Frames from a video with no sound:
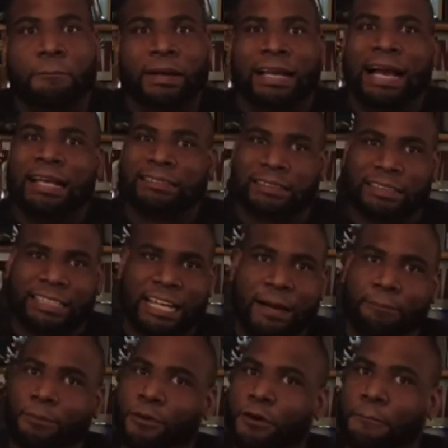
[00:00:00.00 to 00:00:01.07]
But Godzilla
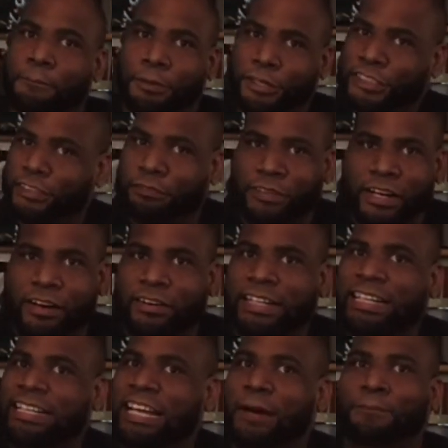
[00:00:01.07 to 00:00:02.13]
kept on persevering.
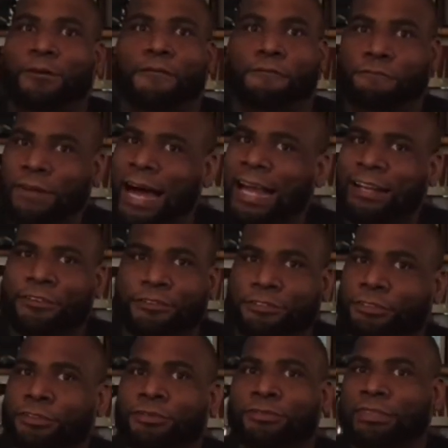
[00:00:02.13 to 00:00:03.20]
He kept on fighting
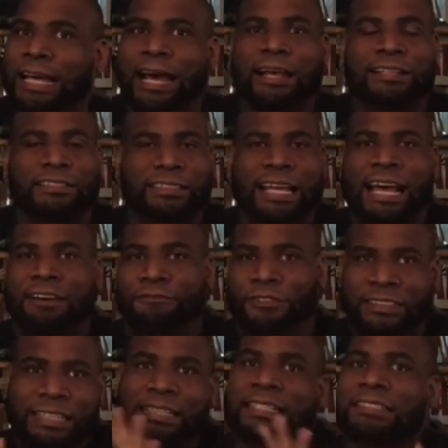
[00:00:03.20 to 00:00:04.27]
through that
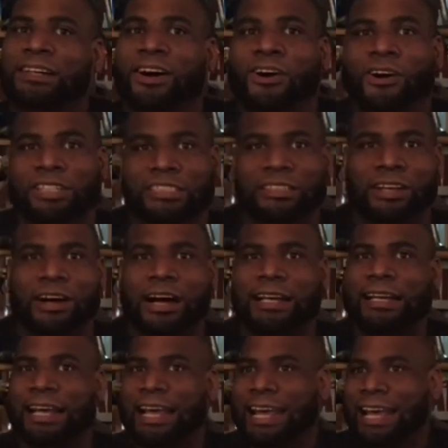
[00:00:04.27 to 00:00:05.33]
relentless
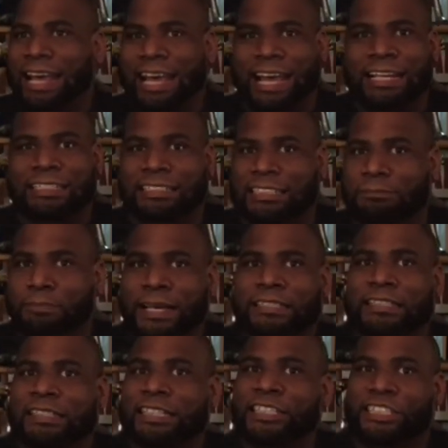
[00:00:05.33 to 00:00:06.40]
onslaught and just
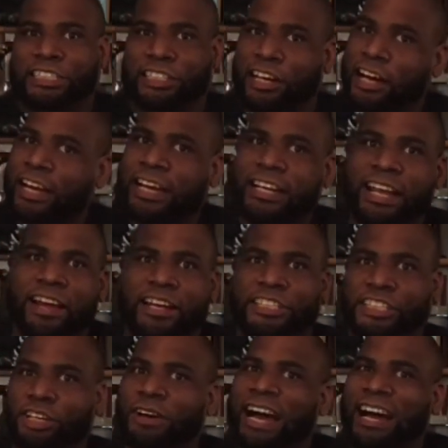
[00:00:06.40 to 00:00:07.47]
basically just hung in there and
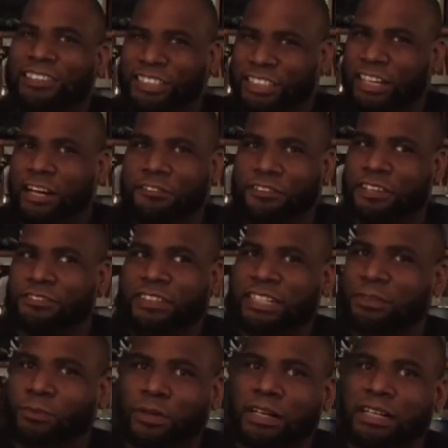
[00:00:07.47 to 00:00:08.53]
show how tough he
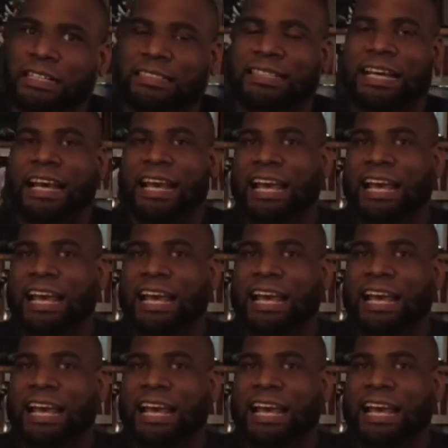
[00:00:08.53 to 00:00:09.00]
really was.